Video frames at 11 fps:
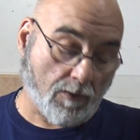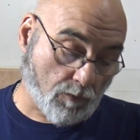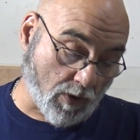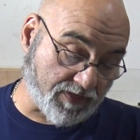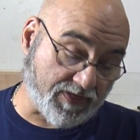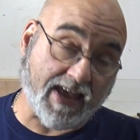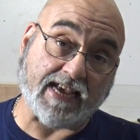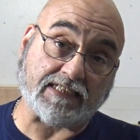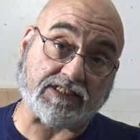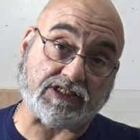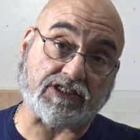With
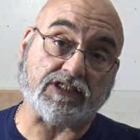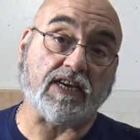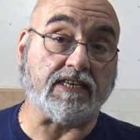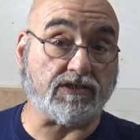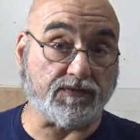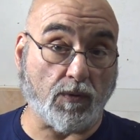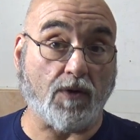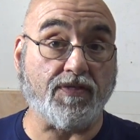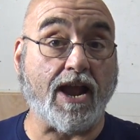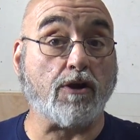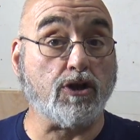this is for
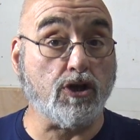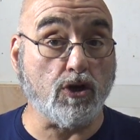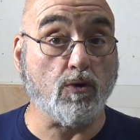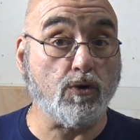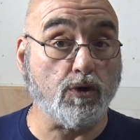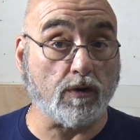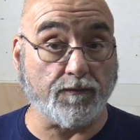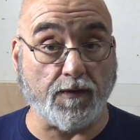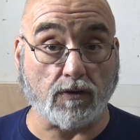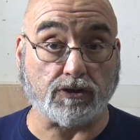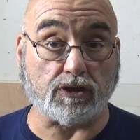their U
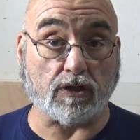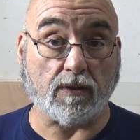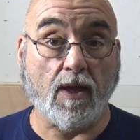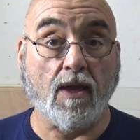universal.